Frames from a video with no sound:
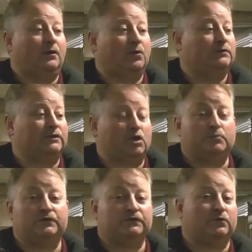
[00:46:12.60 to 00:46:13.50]
only
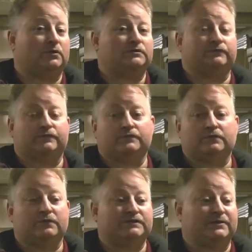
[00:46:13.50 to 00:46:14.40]
open the doors for as
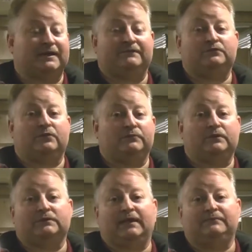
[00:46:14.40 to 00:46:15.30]
little as you have to at
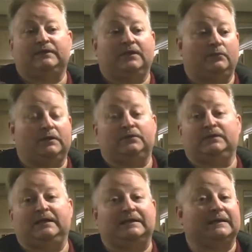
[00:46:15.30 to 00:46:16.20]
mealtime to get what you
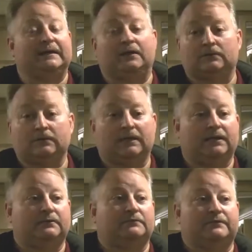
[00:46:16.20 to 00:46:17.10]
need in and out,
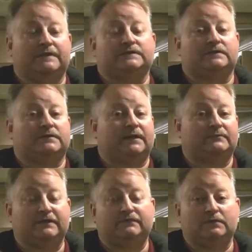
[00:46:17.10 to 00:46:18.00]
and the rest of the
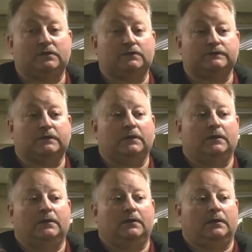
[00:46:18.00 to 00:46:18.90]
time leave them closed.
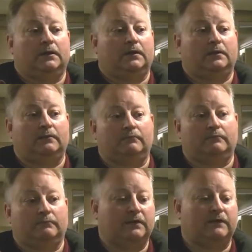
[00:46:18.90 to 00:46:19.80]

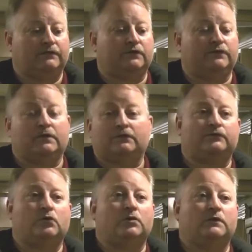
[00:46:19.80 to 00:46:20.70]
If you fill it
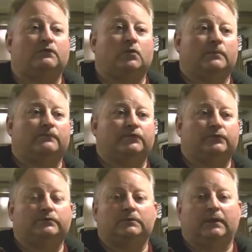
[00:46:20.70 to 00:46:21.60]
full of warm
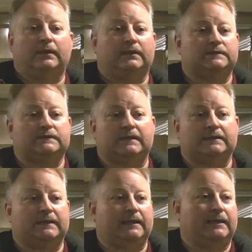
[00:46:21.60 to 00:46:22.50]
food, it's
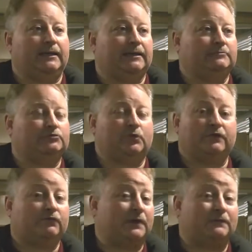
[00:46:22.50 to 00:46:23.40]
going to take
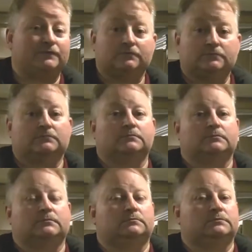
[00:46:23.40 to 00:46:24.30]
24 hours
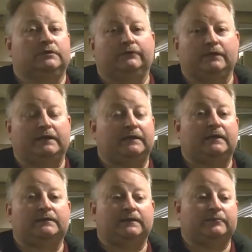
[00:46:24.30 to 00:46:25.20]
to really get
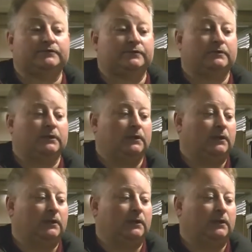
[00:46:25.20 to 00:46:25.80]
down to temperature.